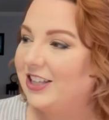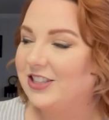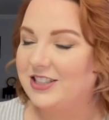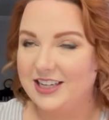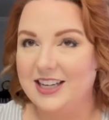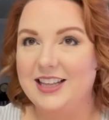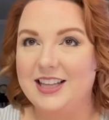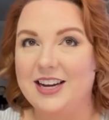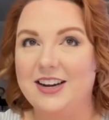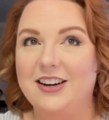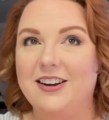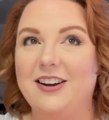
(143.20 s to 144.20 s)
you're sitting
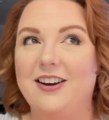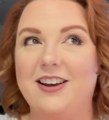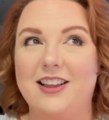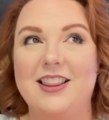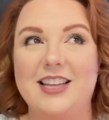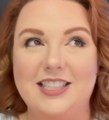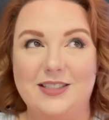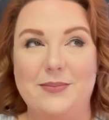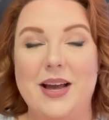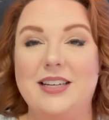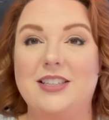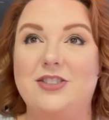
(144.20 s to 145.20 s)
there on this
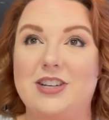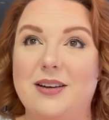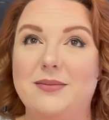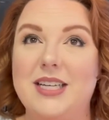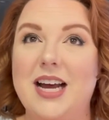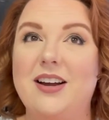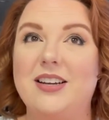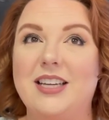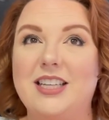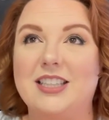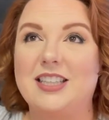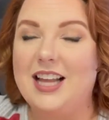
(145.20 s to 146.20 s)
bed strapped down
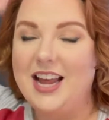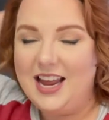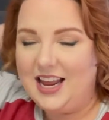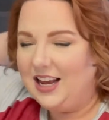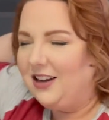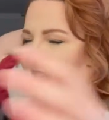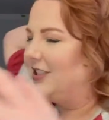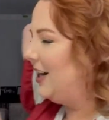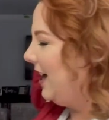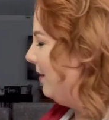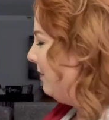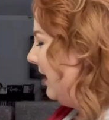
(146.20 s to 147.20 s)
and you're laying on
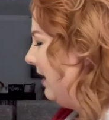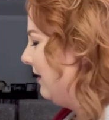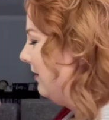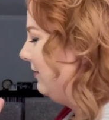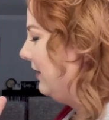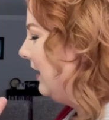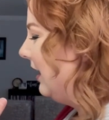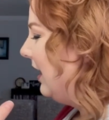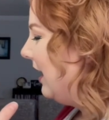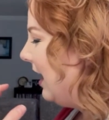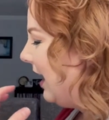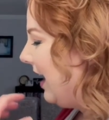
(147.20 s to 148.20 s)
top of
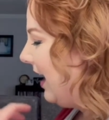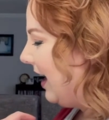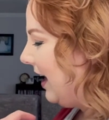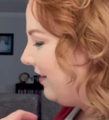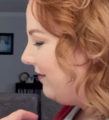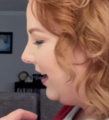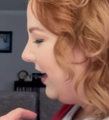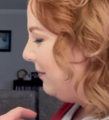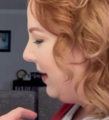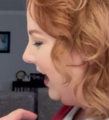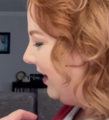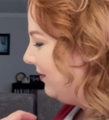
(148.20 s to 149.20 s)
a very
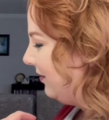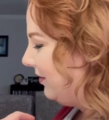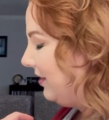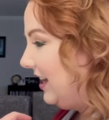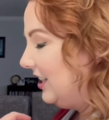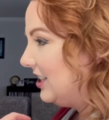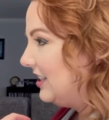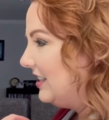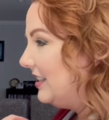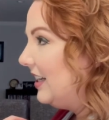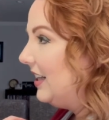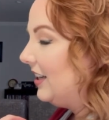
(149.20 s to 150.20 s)
painful thing just
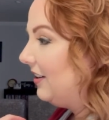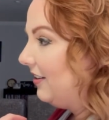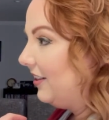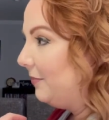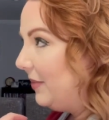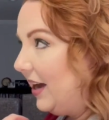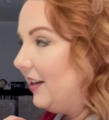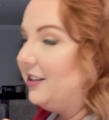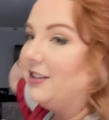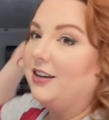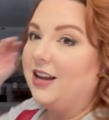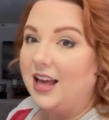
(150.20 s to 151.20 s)
sitting there on the back of
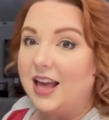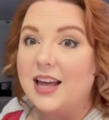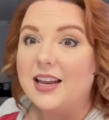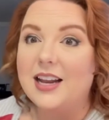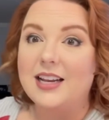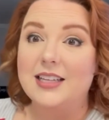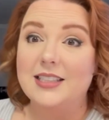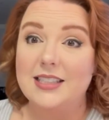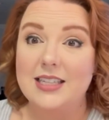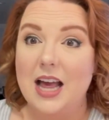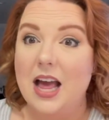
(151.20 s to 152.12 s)
your head and it's